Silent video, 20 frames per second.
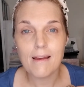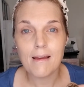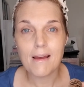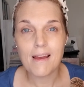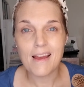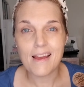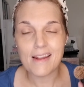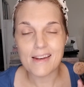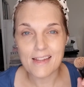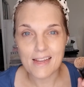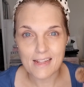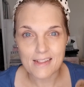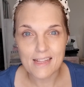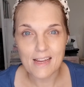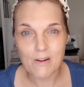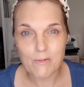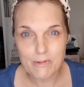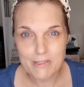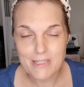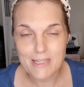And yet that
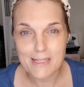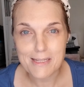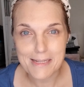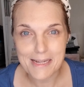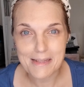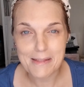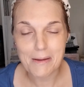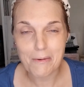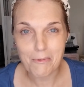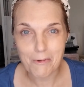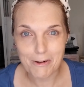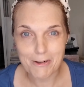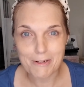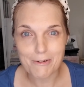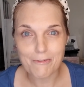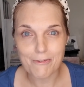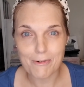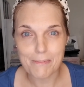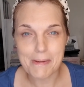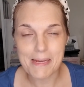was the thing that worked
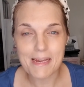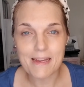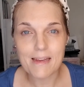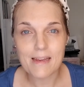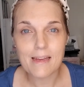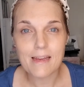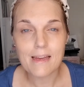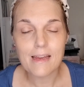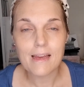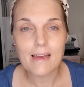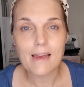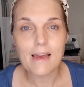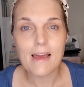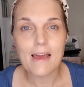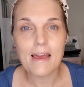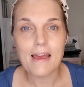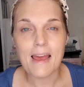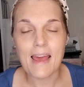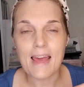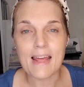for me.
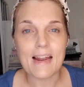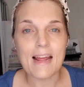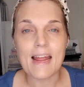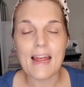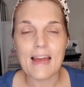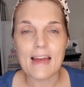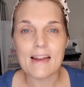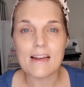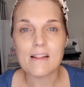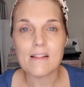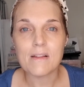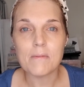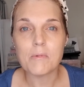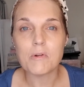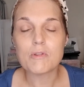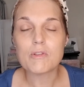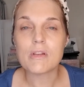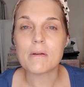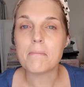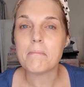And I had the
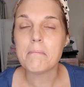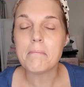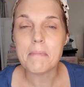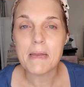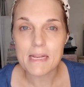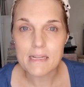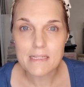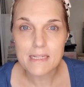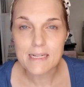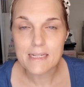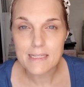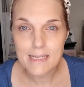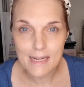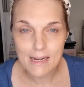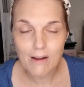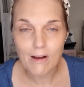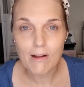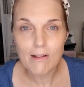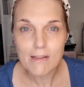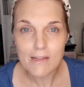most amazing
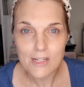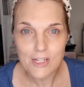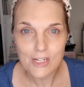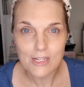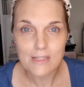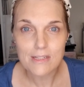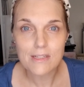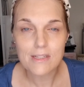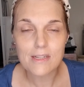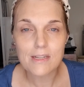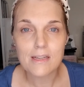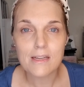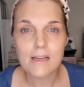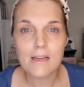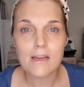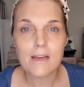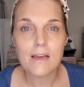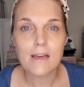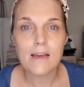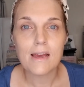psychologist.
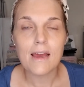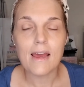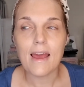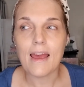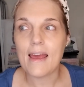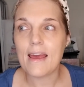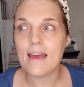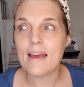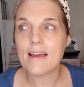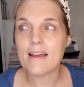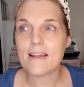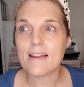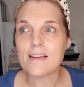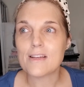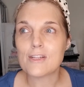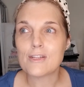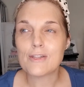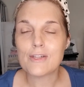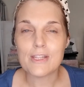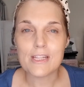And
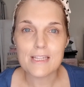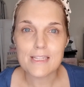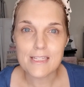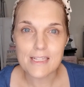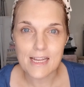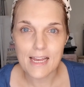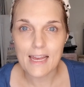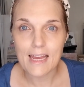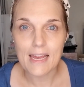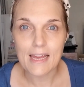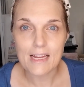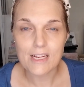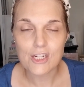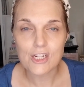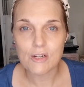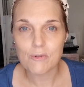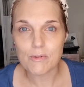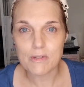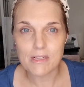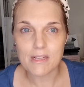to this day, she
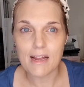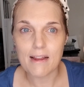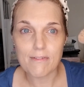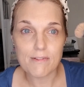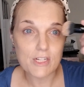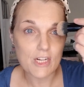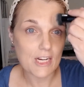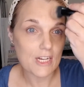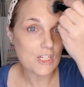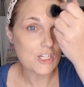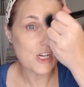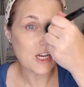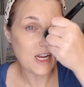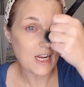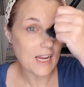was life-changing.